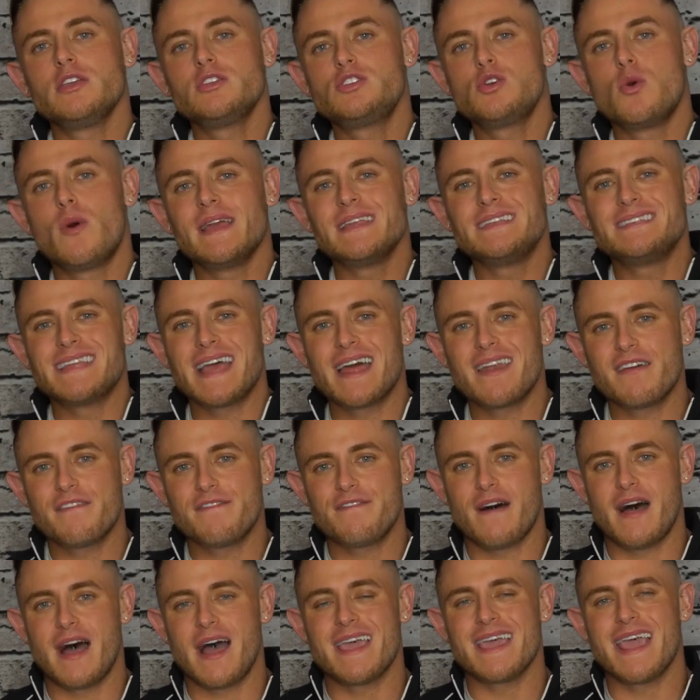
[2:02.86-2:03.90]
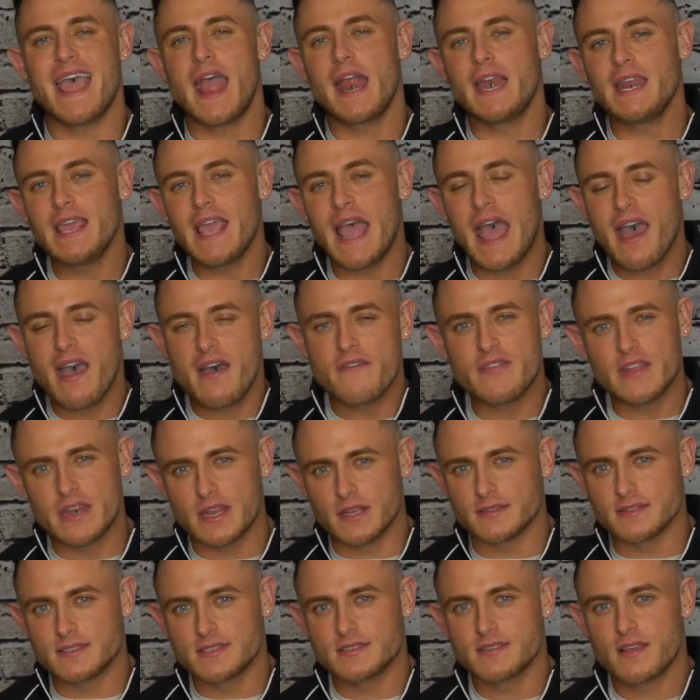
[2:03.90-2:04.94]
you to identify any
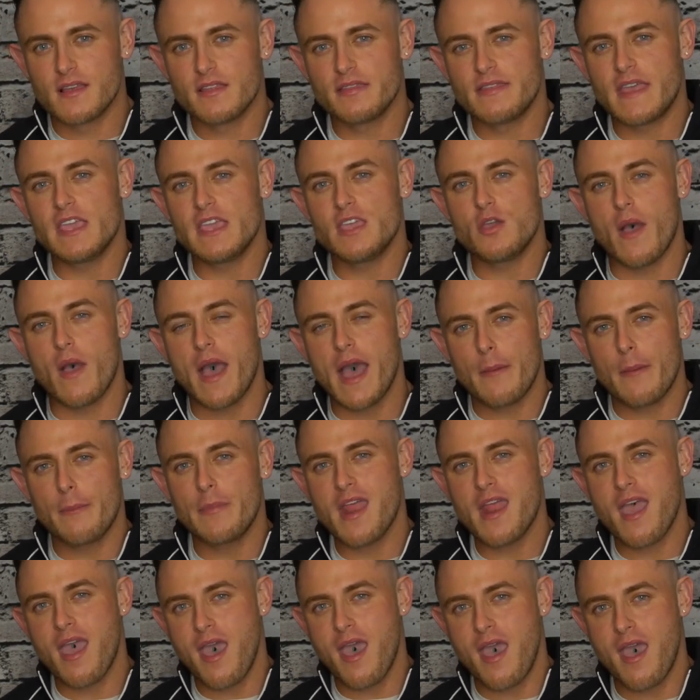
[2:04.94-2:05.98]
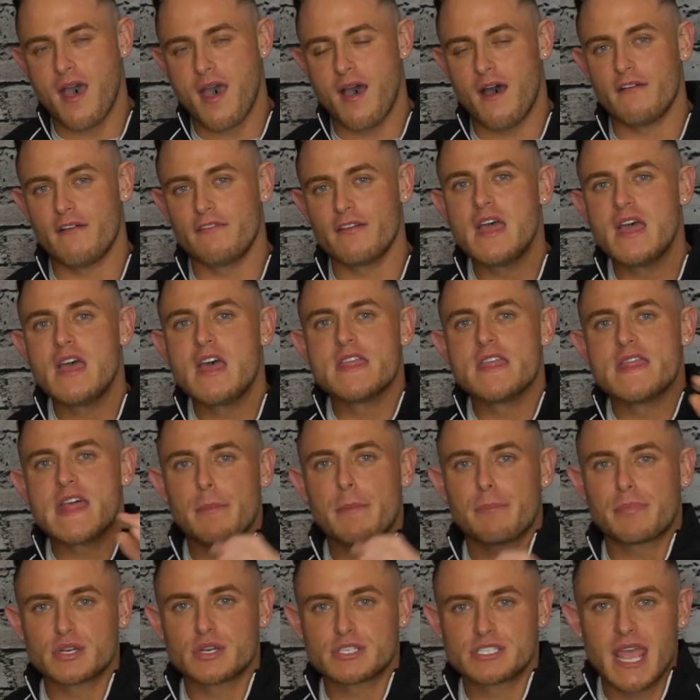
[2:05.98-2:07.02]
evidence that you happen to have
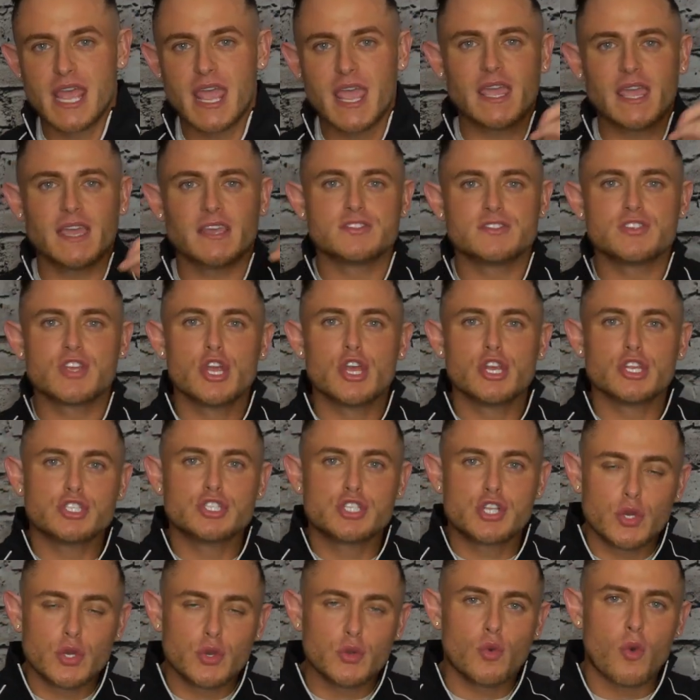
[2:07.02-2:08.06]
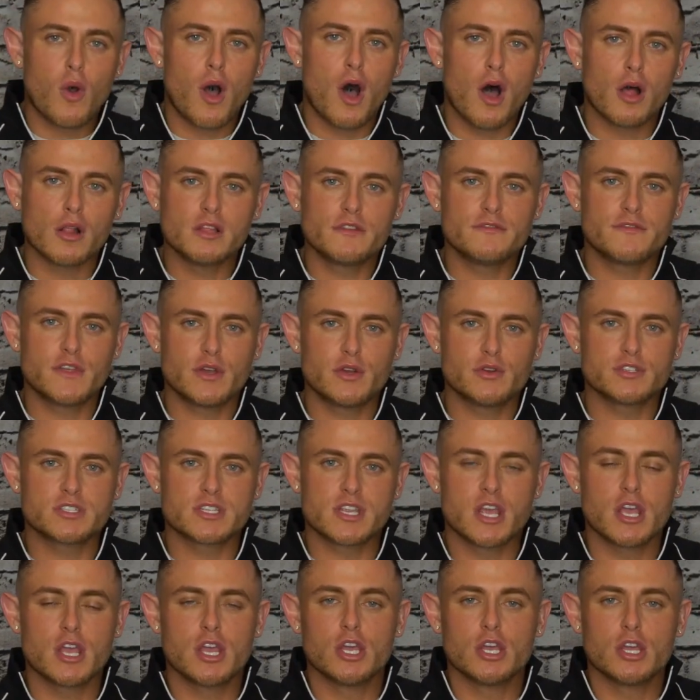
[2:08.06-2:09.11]
that pertains to all of
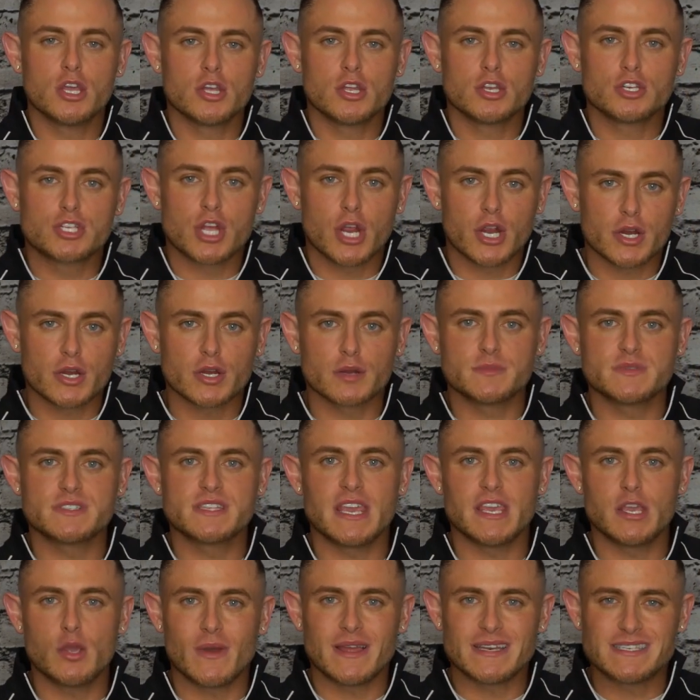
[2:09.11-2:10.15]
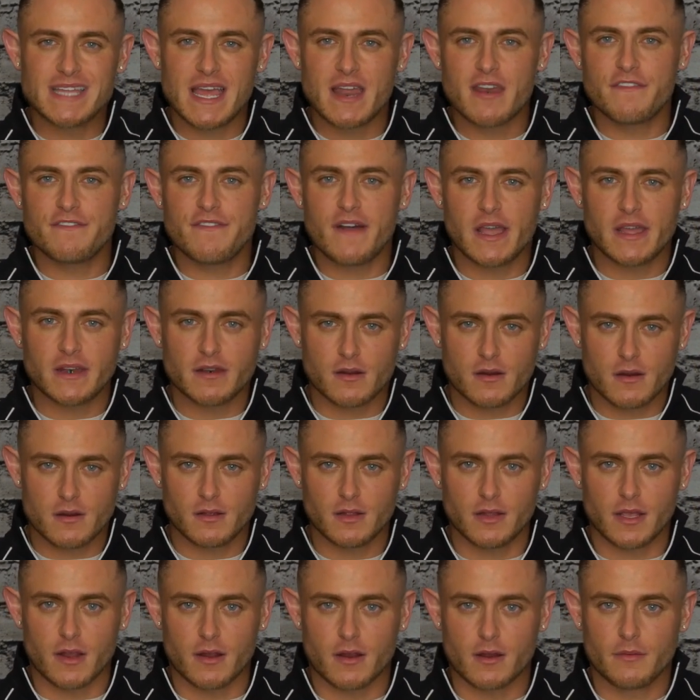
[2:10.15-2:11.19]
those terms that you identified
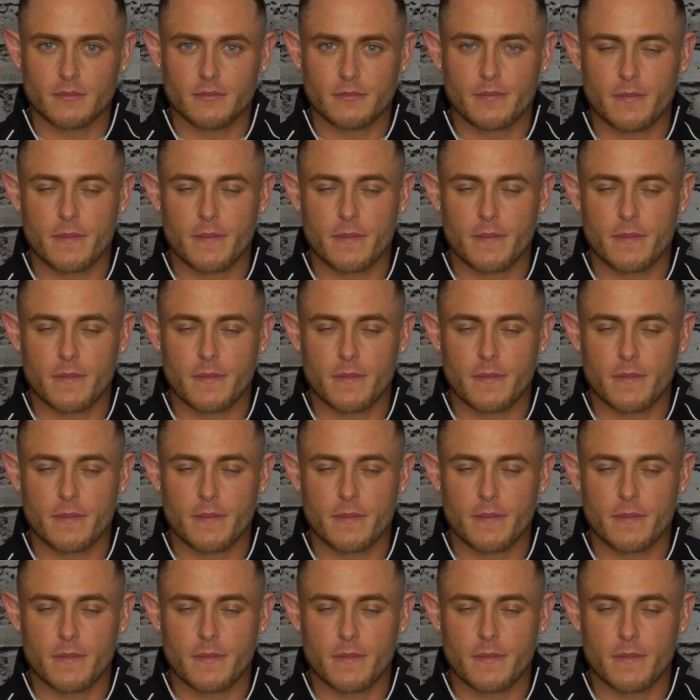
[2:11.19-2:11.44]
earlier.